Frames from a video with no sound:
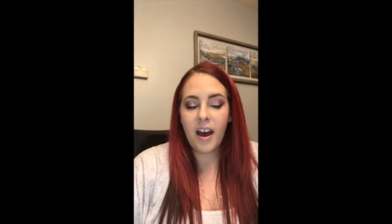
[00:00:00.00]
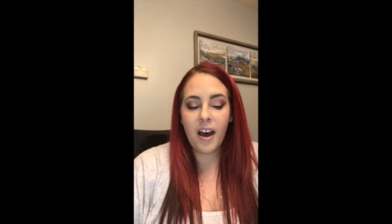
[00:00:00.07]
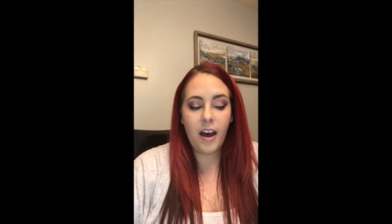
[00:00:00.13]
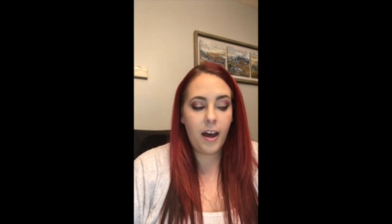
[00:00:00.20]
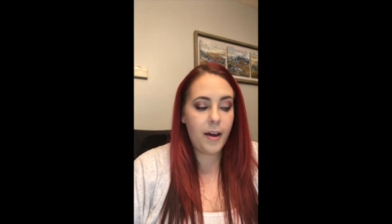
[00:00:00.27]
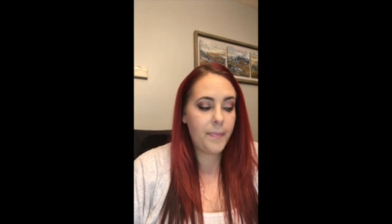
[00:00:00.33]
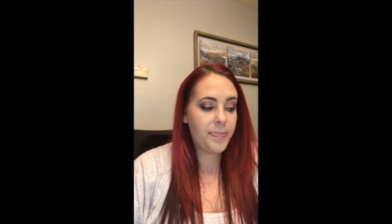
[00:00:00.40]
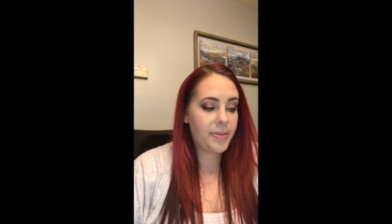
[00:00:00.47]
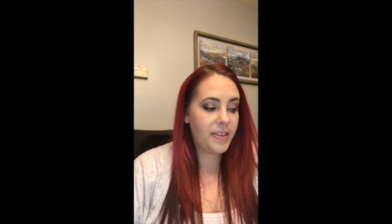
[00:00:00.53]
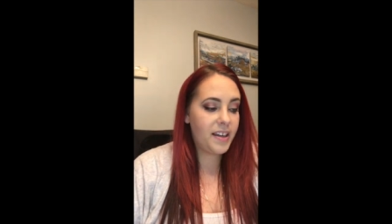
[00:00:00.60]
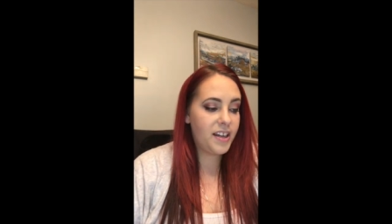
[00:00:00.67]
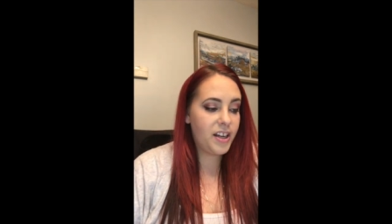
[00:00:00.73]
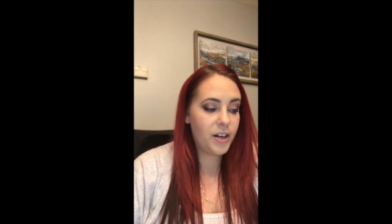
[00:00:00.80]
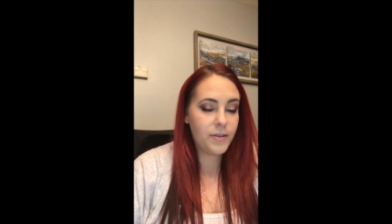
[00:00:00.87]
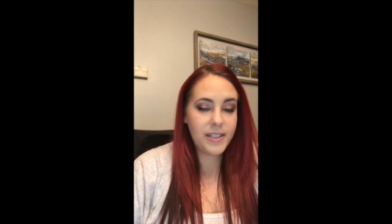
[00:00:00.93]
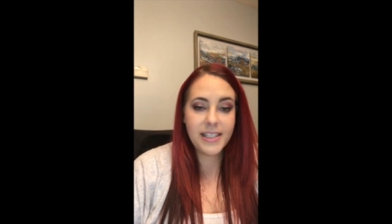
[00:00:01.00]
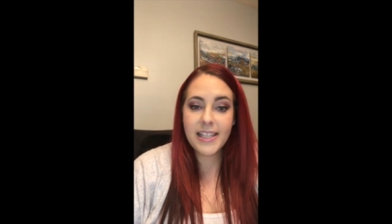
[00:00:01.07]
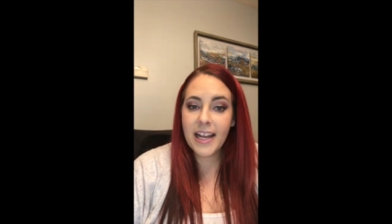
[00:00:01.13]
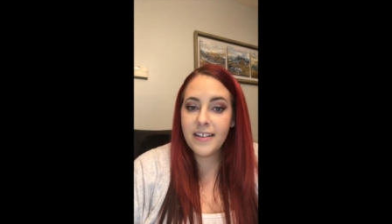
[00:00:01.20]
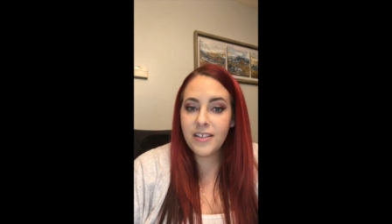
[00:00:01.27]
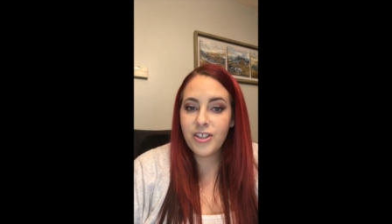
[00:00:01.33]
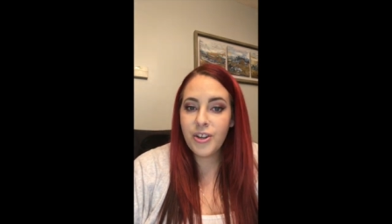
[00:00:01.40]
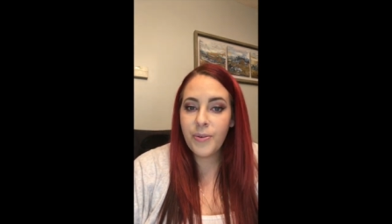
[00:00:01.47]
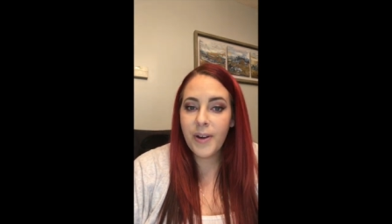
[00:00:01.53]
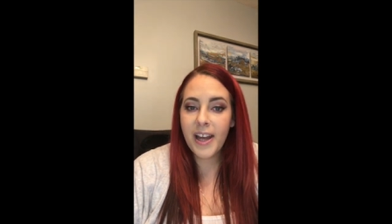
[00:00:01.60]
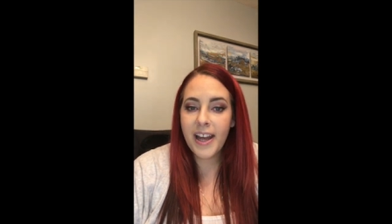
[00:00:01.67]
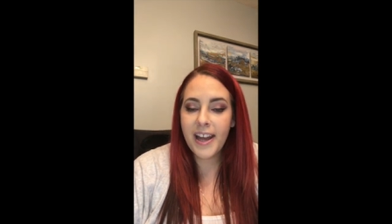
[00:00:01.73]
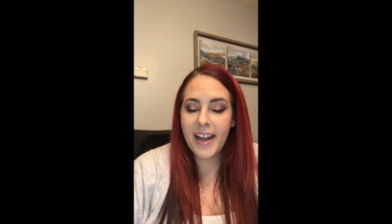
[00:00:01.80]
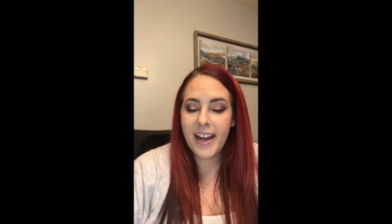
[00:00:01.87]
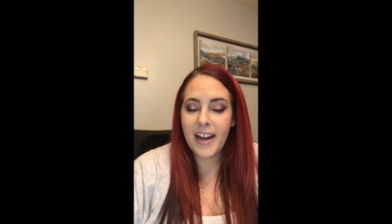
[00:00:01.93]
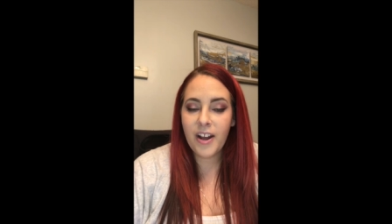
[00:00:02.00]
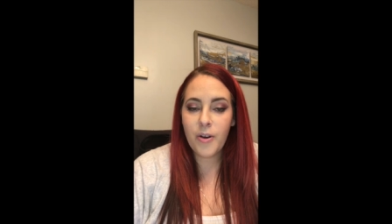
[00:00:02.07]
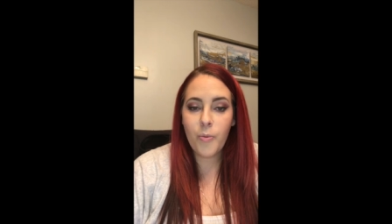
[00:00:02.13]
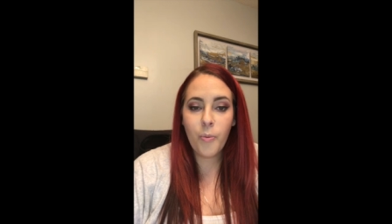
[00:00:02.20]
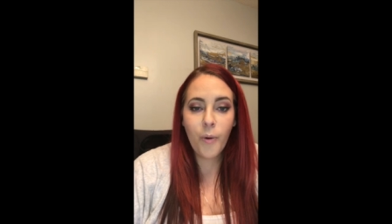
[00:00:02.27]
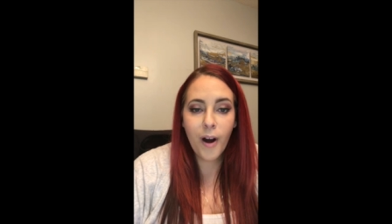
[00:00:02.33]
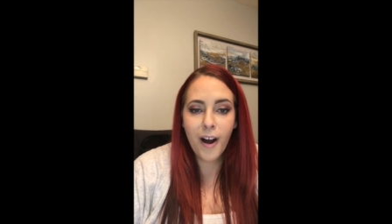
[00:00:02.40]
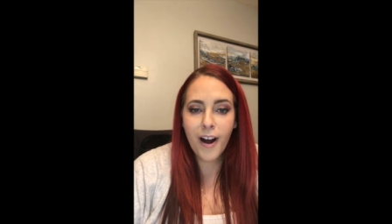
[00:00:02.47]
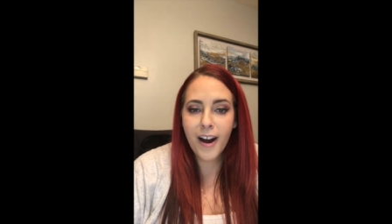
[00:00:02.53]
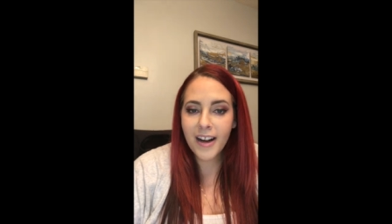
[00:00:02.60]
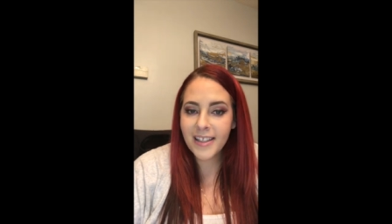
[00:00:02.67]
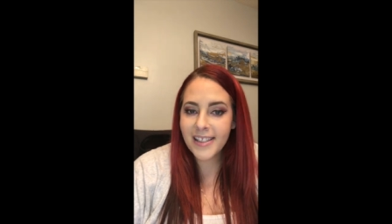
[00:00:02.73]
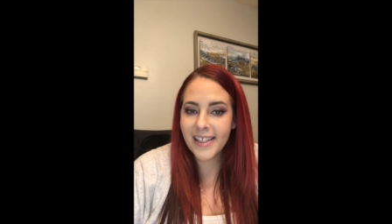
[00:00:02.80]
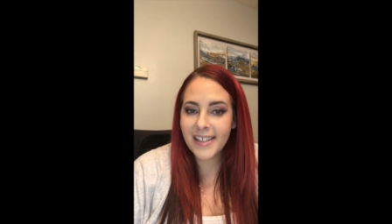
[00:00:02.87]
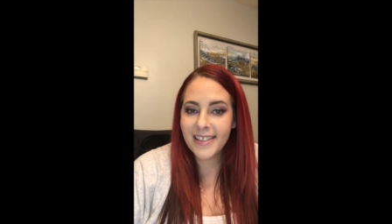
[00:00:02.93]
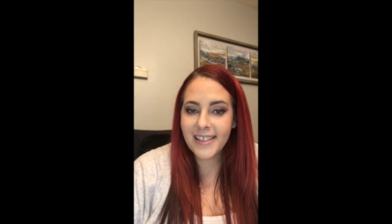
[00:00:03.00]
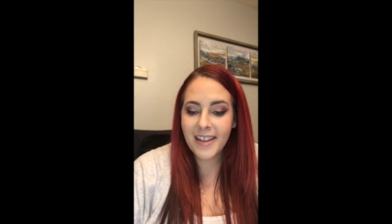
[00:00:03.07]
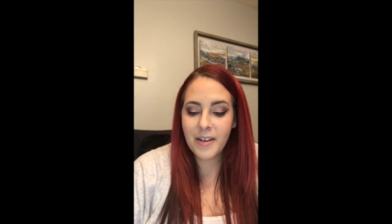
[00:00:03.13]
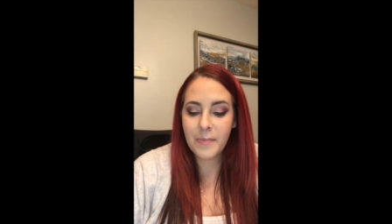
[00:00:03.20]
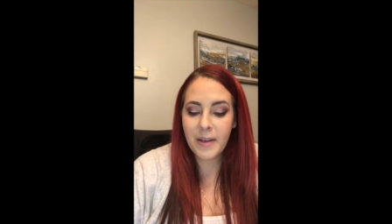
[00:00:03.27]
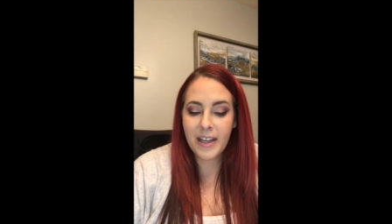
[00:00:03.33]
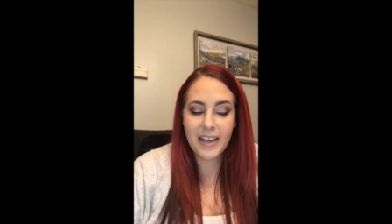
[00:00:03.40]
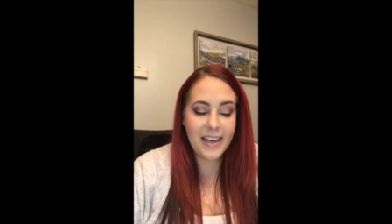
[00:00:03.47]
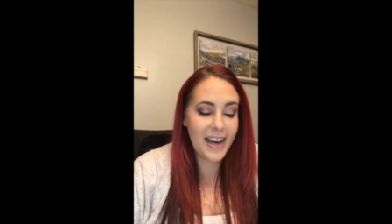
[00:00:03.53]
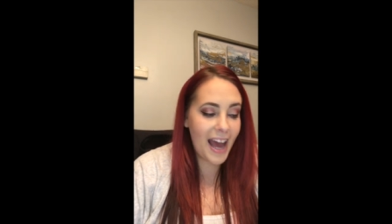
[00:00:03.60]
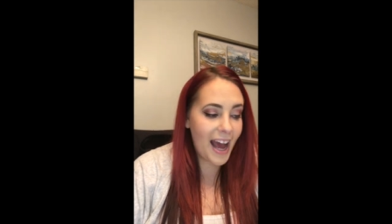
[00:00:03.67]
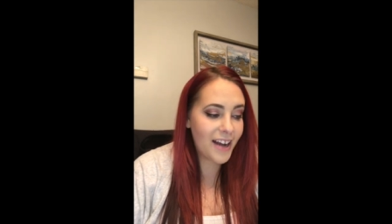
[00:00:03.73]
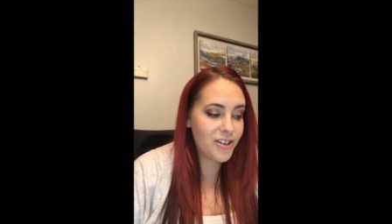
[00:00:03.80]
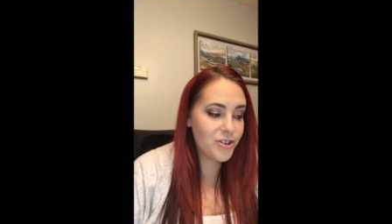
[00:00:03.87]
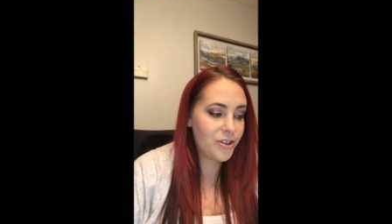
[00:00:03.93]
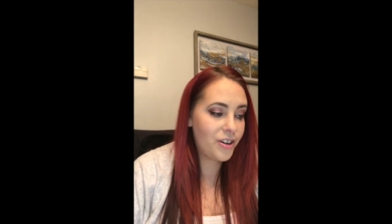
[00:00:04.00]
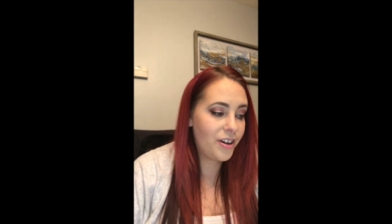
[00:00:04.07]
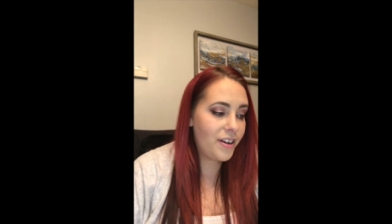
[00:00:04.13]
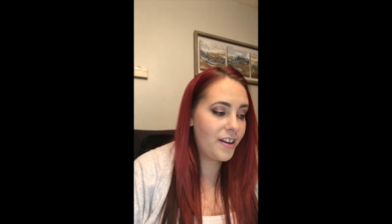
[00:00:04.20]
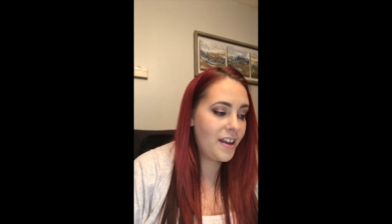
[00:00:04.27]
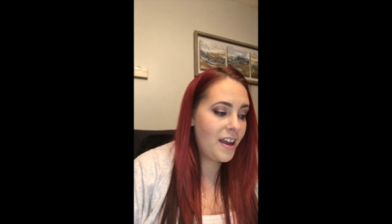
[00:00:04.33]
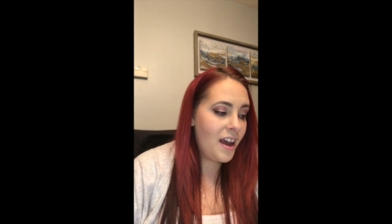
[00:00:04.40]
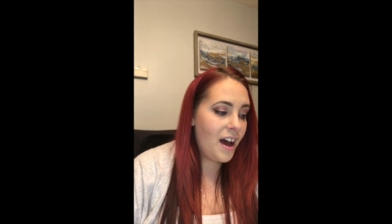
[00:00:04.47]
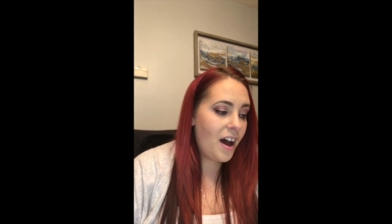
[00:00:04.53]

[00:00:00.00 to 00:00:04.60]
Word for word: um, you know, scent to it and it works and it's gonna be natural.